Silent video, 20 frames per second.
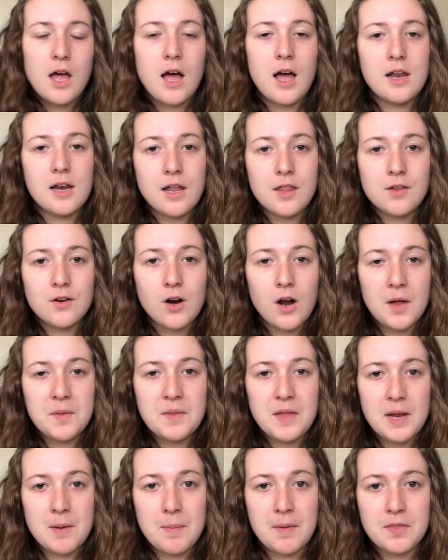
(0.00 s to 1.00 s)
Another
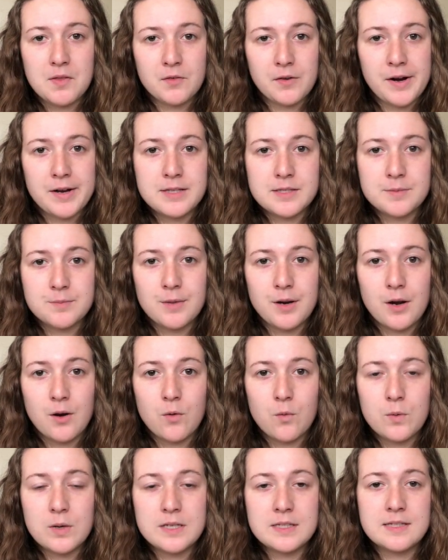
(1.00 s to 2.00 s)
odd thing about the ransom
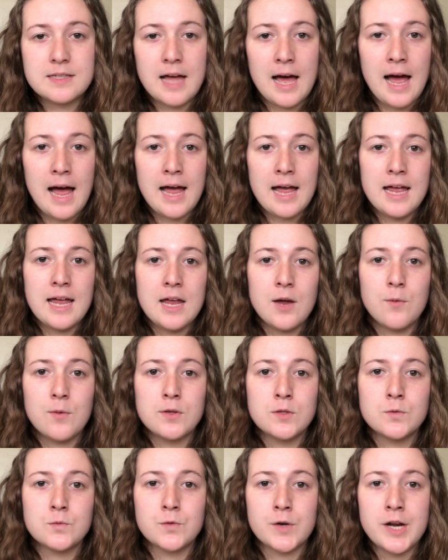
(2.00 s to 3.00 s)
note was that it
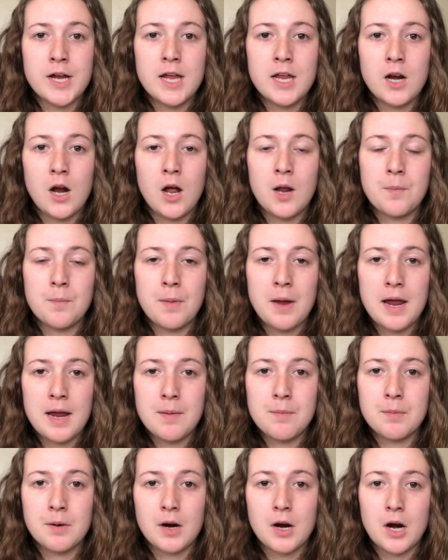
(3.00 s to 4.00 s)
was written on
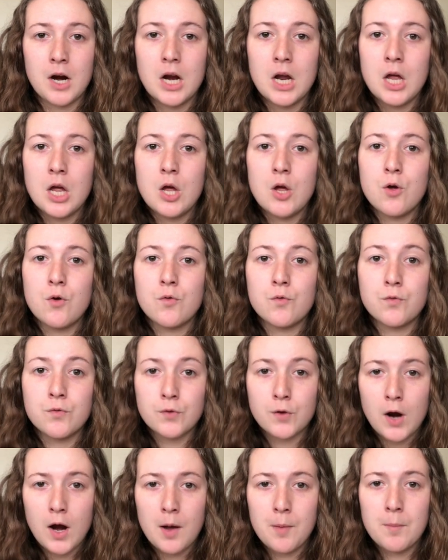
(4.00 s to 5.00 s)
paper
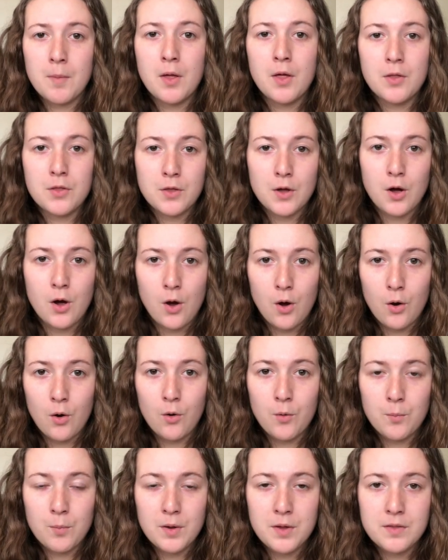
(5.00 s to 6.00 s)
from the
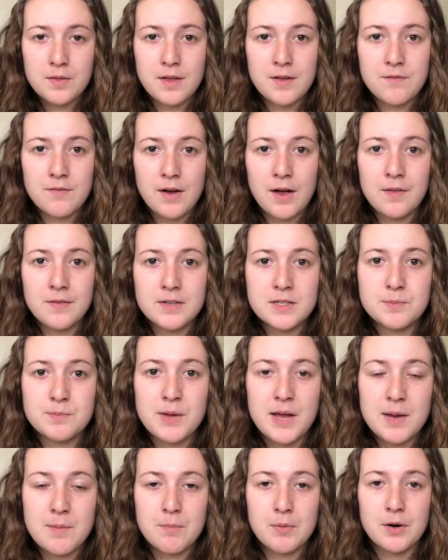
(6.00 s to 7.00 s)
home. They found this
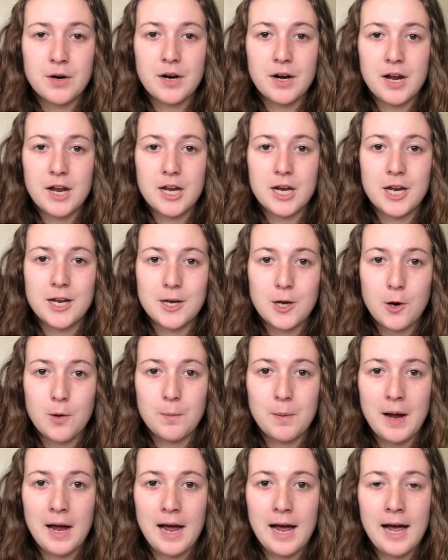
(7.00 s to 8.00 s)
paper in a
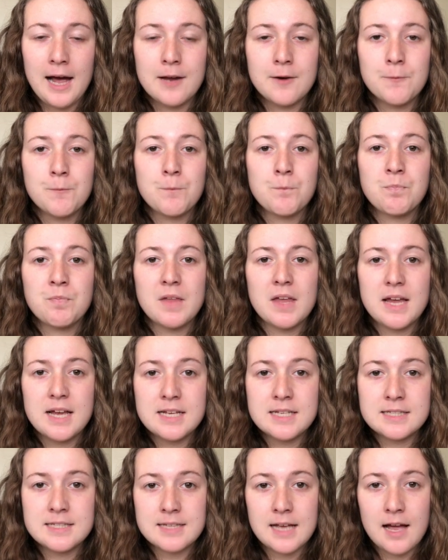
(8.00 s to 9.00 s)
notepad
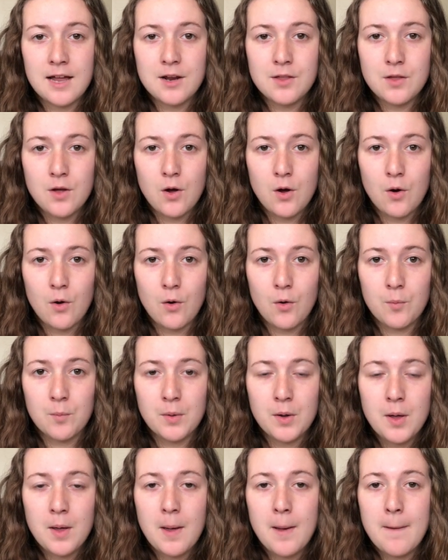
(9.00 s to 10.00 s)
inside of the
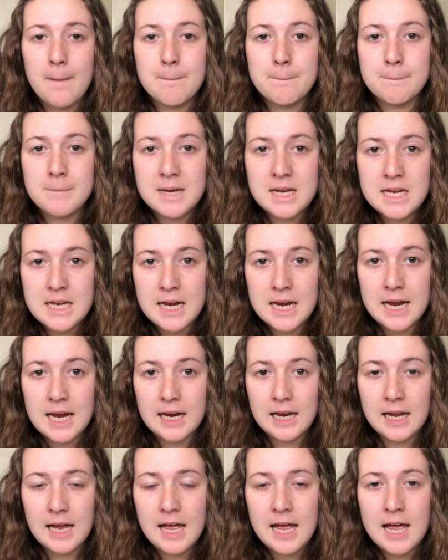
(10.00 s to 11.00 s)
home,
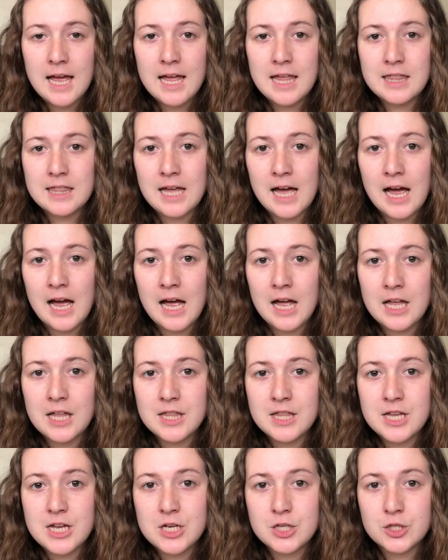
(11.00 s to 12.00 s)
meaning that
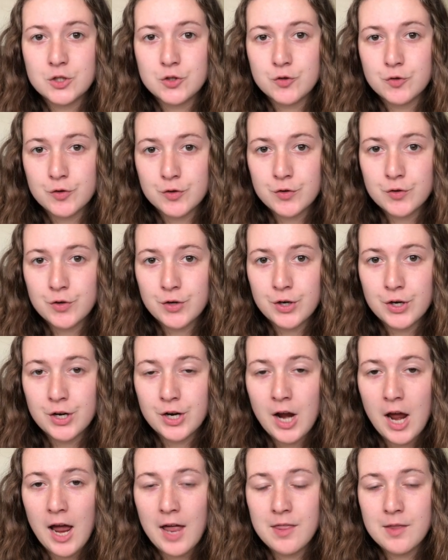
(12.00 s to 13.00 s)
the
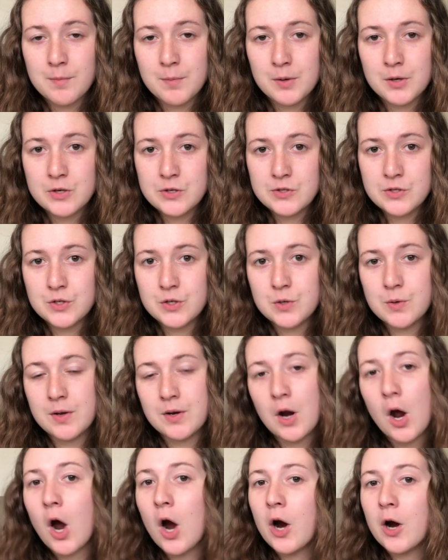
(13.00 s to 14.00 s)
intruder and the person who
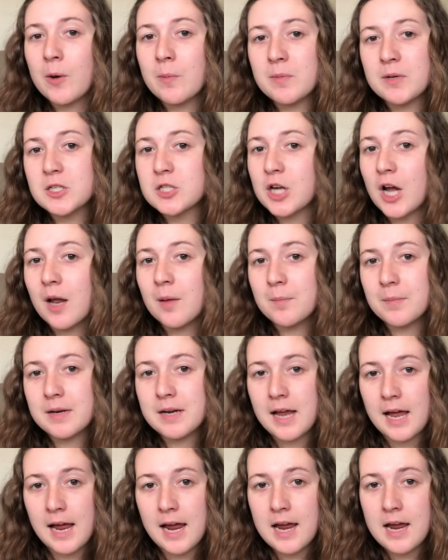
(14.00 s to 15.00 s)
had harmed
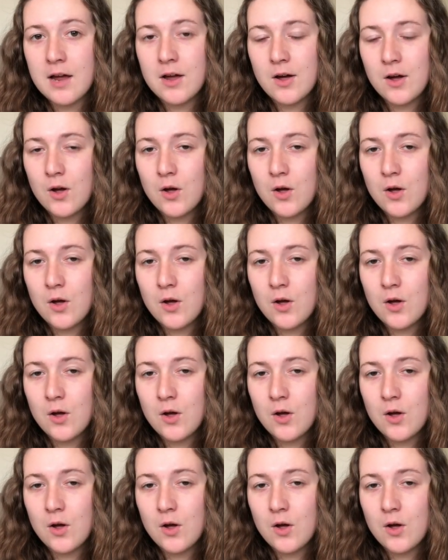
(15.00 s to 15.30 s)
JonBenet